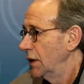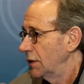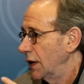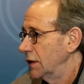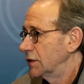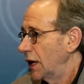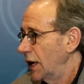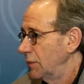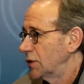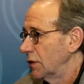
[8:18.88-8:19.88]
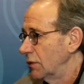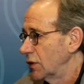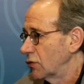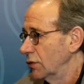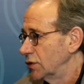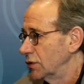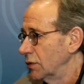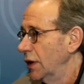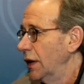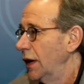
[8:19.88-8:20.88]
That is absolutely crucial,
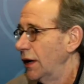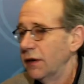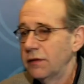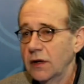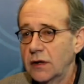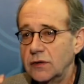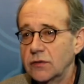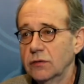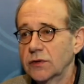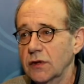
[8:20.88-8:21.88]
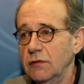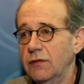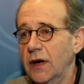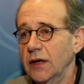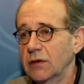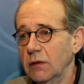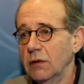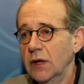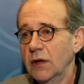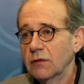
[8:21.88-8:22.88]
and I think it's also vital
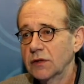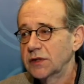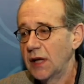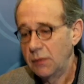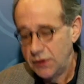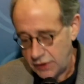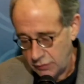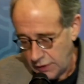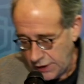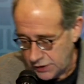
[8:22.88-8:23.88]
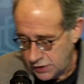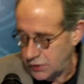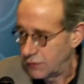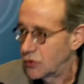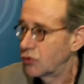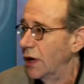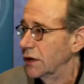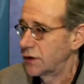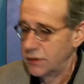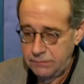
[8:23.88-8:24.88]
for establishing relations of
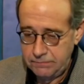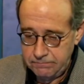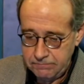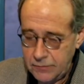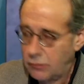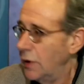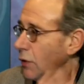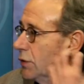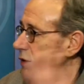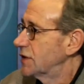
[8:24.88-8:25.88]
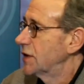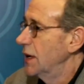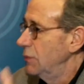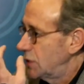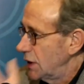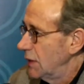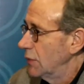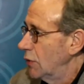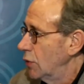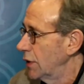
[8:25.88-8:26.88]
trust. We're on the same team,
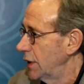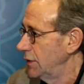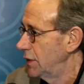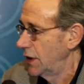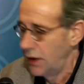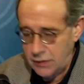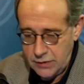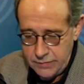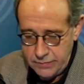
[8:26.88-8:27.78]
we're working together.